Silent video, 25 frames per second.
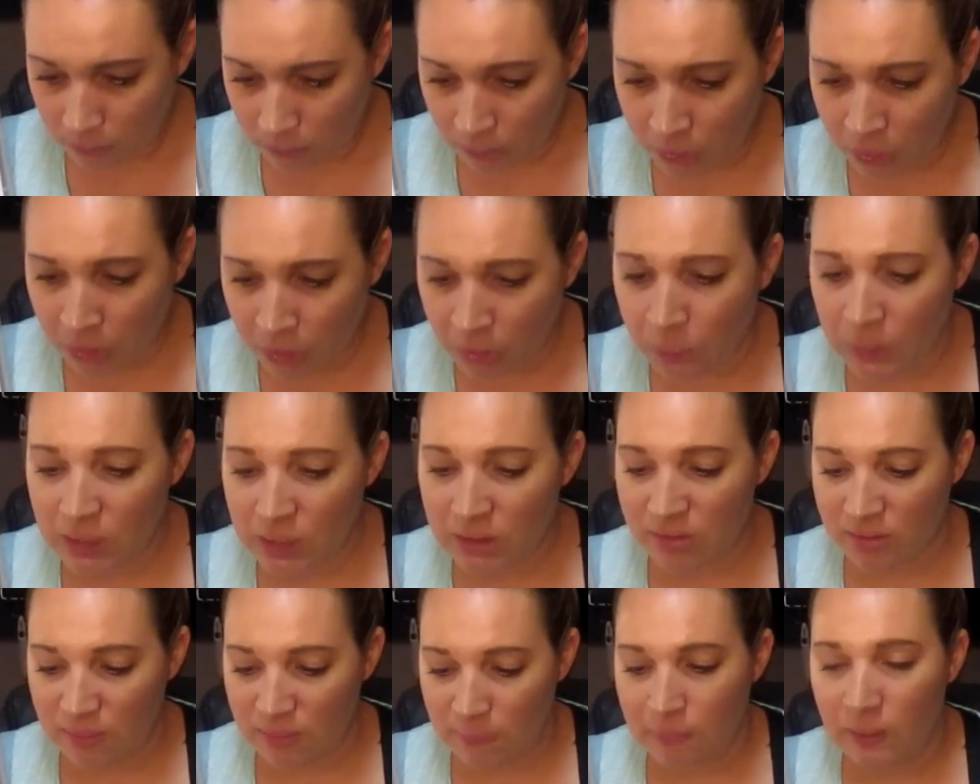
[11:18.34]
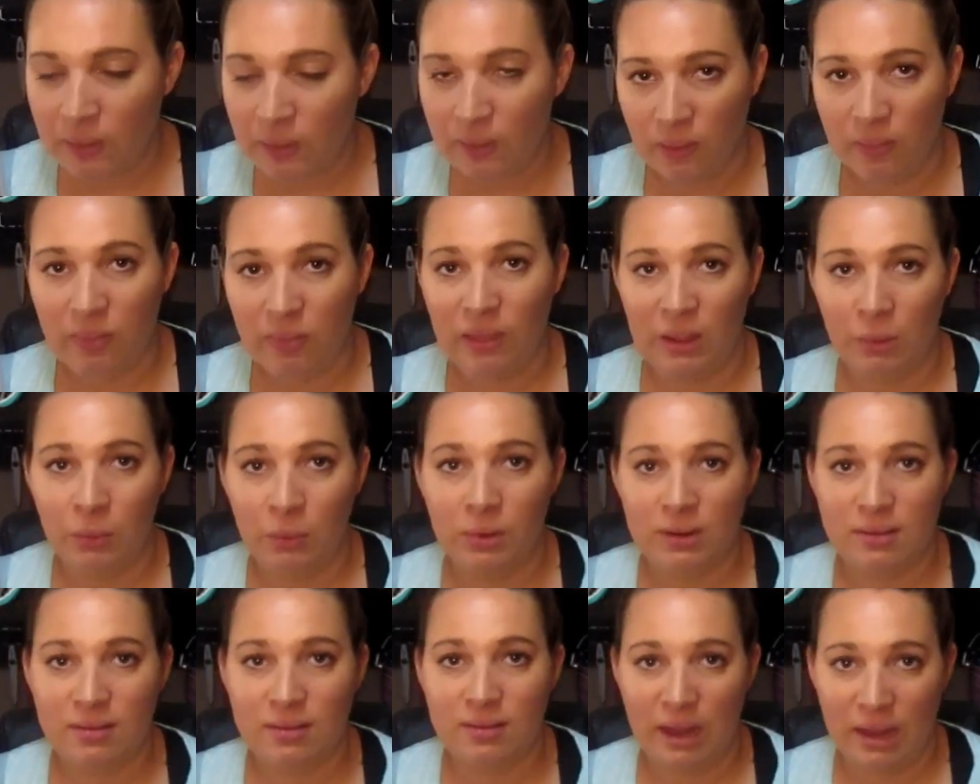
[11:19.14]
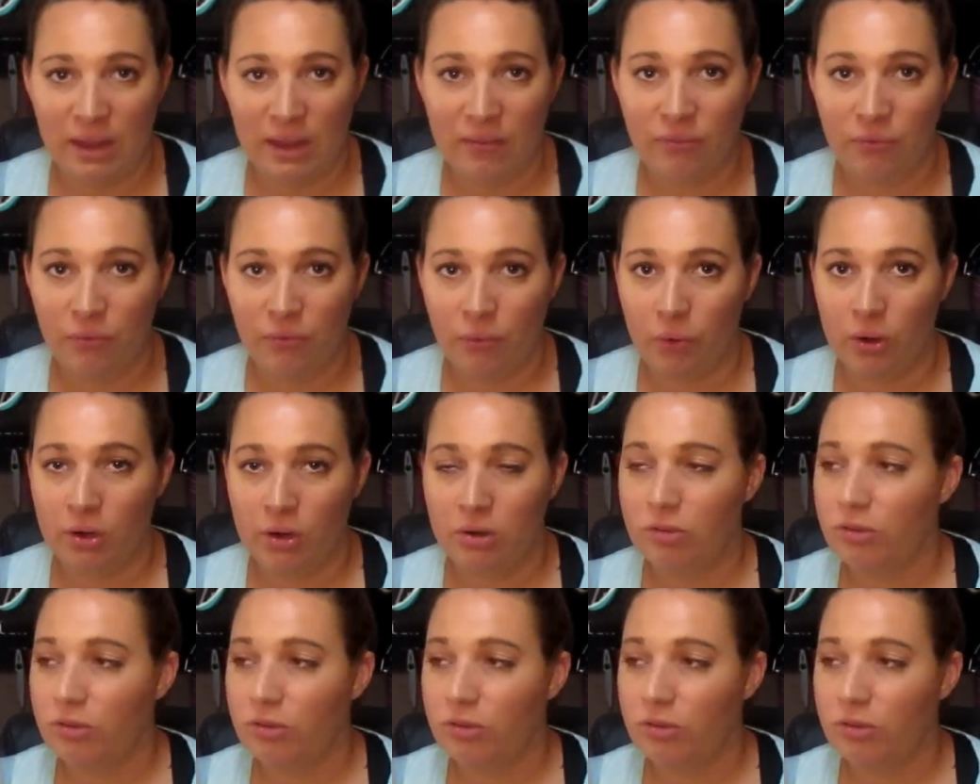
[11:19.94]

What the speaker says: you know, it's something that they want to save for.